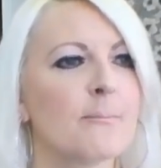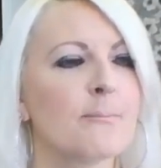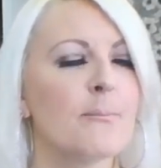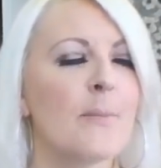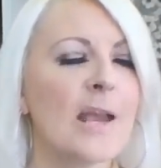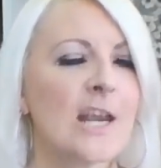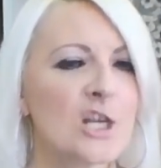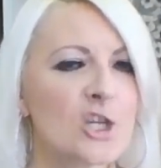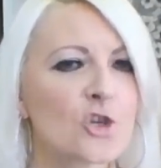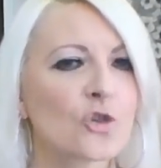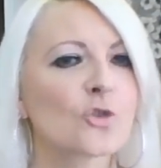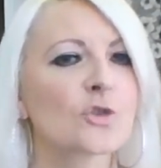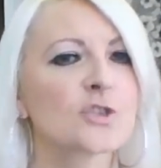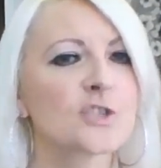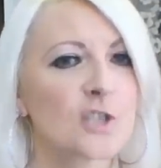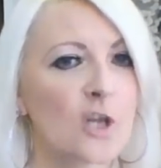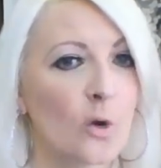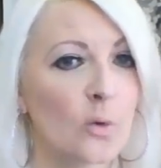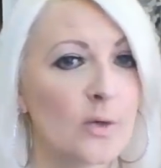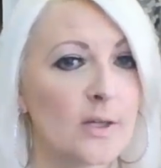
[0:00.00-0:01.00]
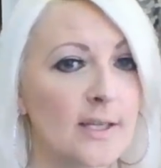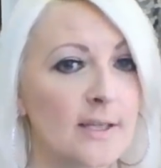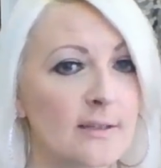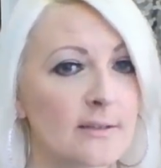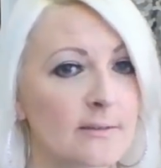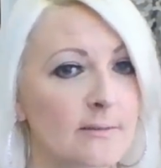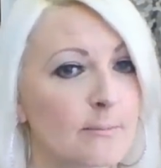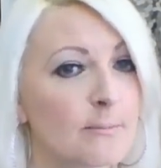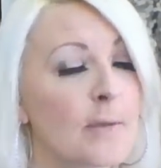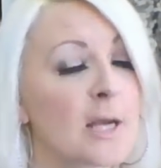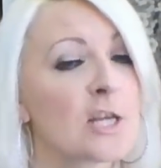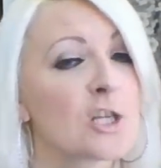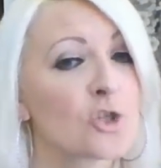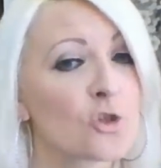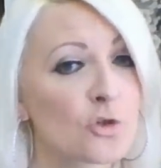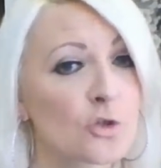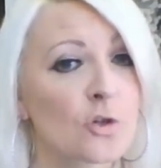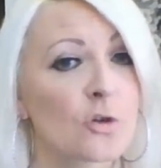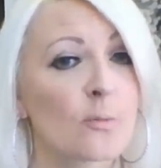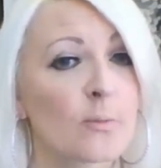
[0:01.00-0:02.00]
Make sure it's going in, make
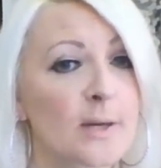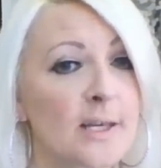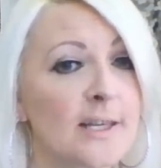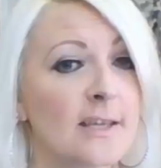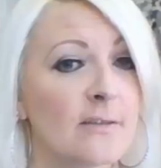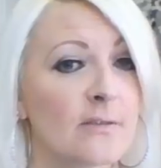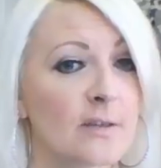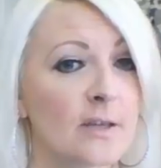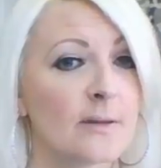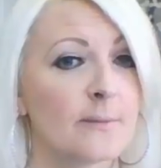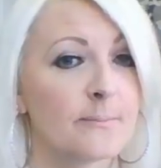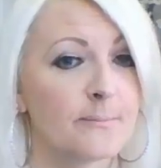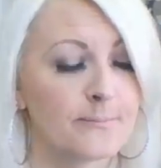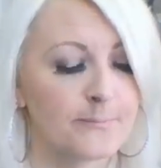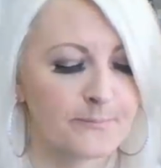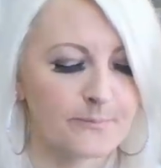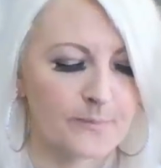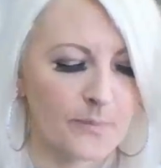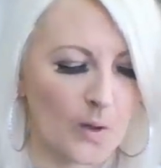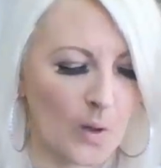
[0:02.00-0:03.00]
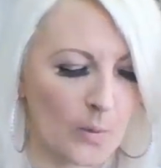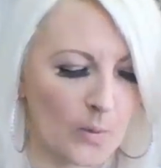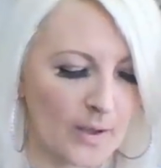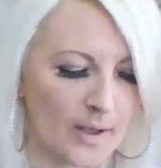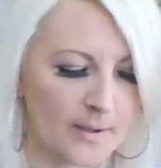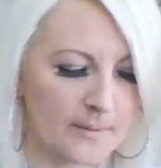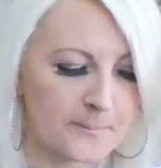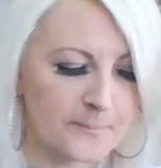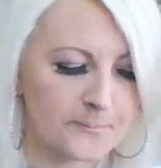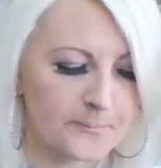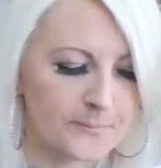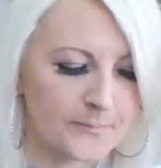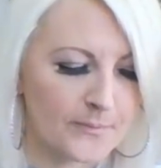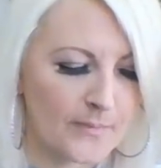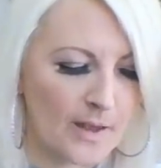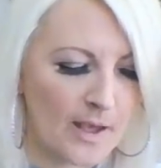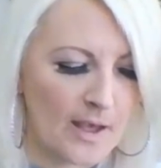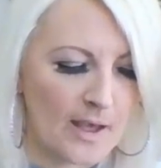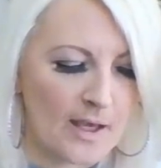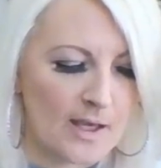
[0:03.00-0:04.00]
sure you're believing it, okay?
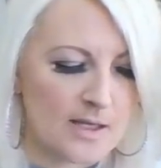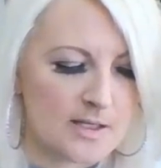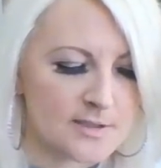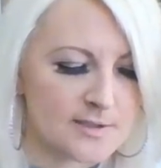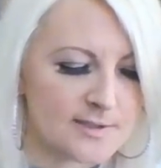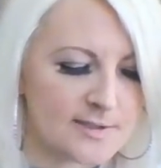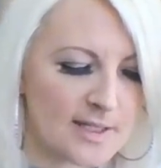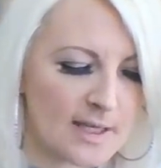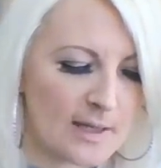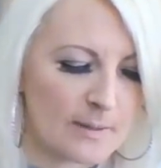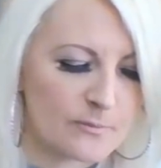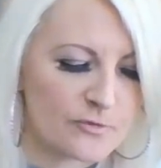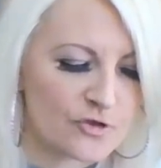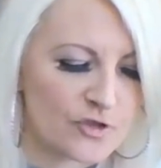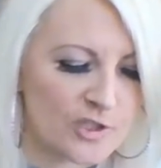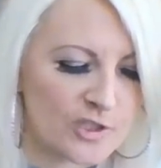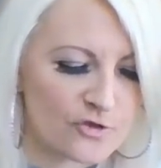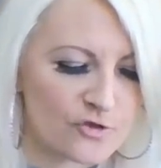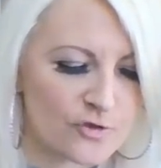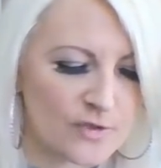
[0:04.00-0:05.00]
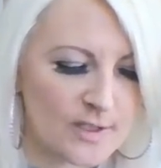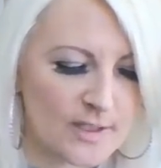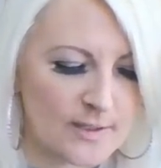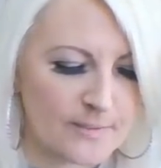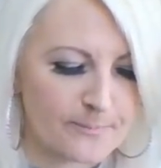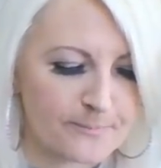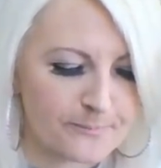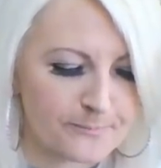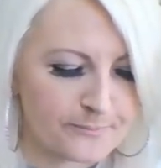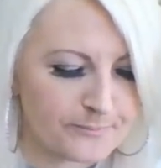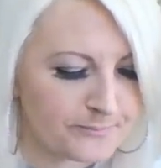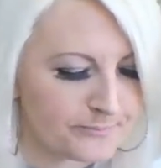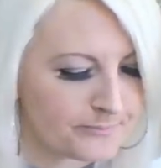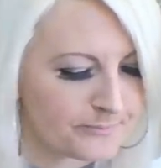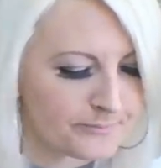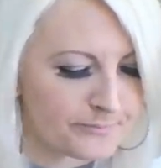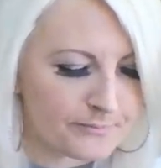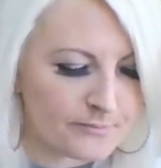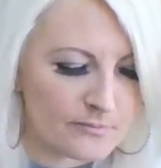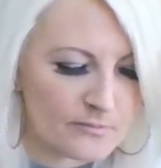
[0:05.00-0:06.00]
In Psalm 3 3,
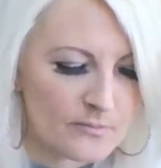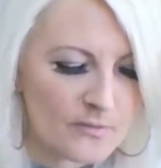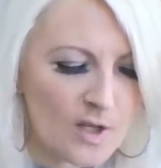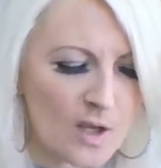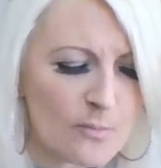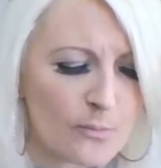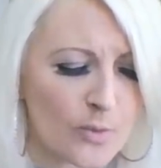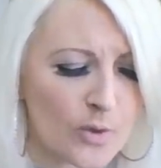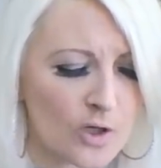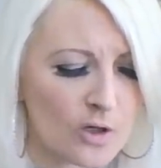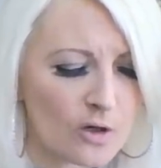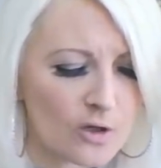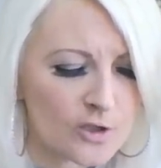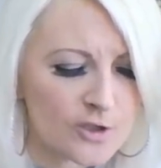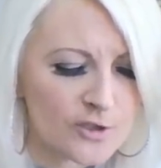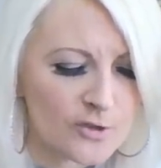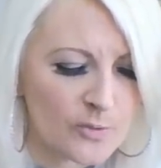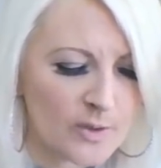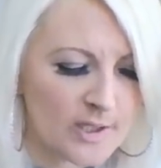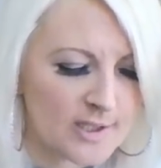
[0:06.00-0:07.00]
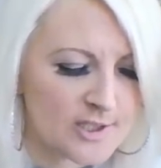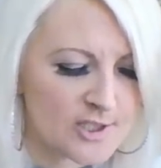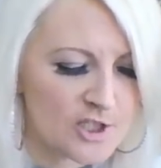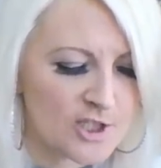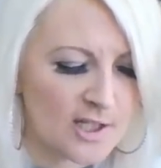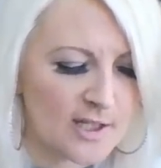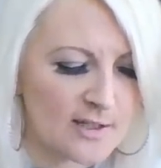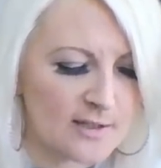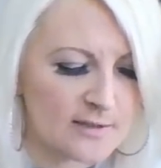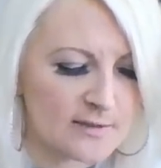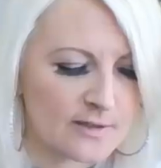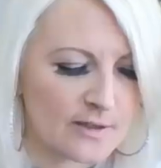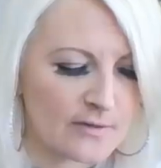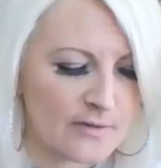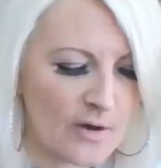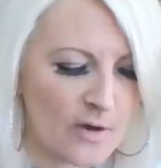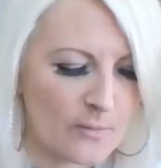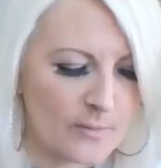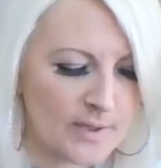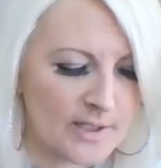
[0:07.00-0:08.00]
but Lord, you are a shield
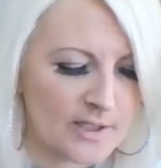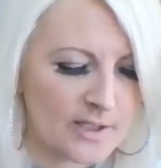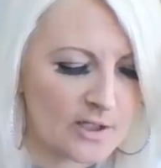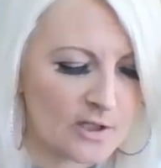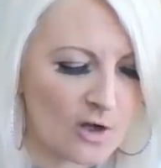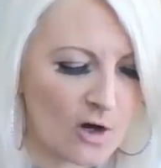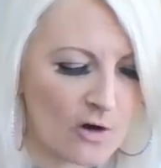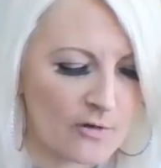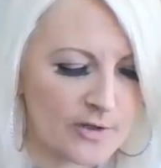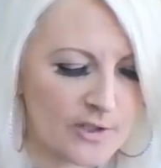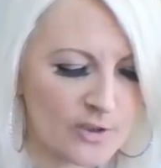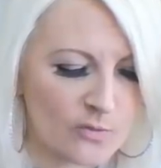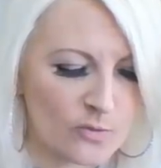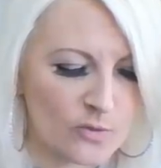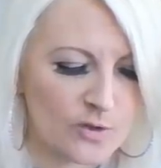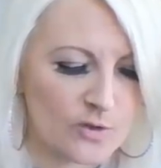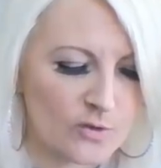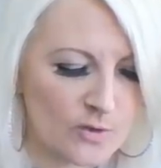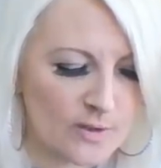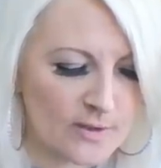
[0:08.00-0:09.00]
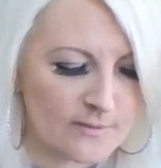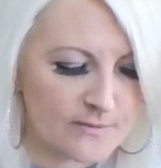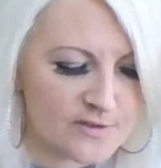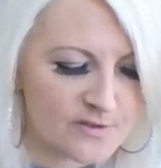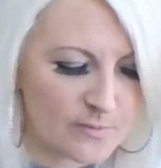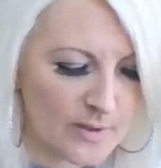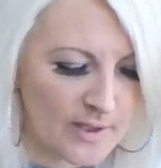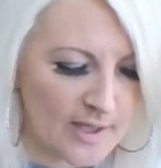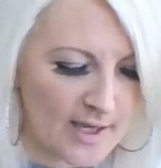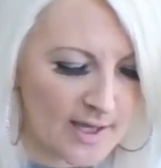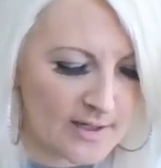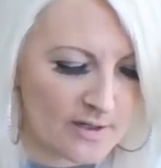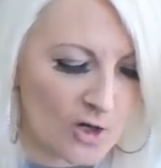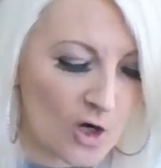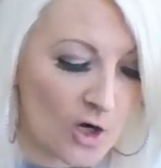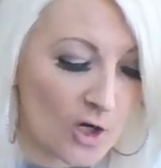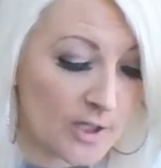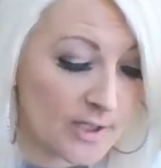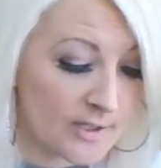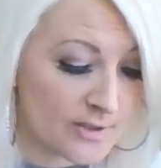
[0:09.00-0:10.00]
around me, the glory, the one who lifts my head
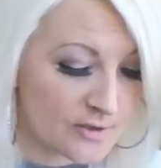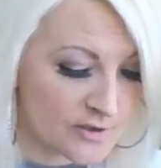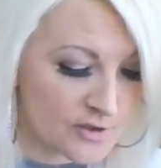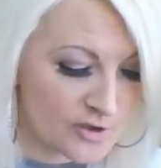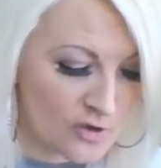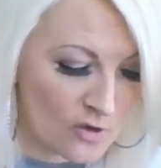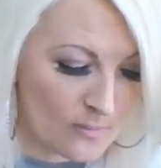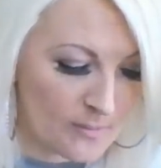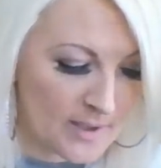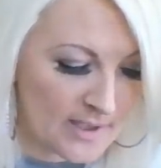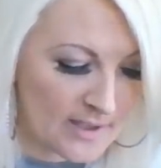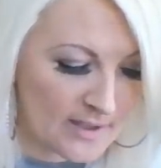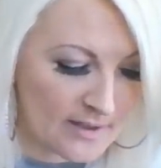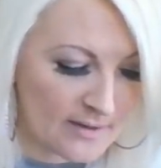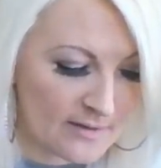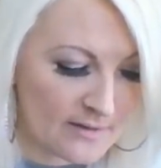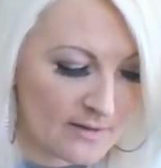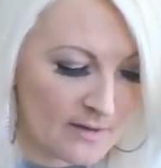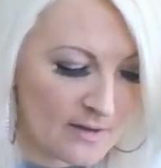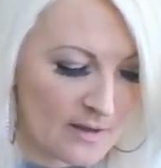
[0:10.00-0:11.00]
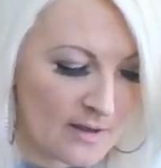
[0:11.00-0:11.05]
high. There's so many here.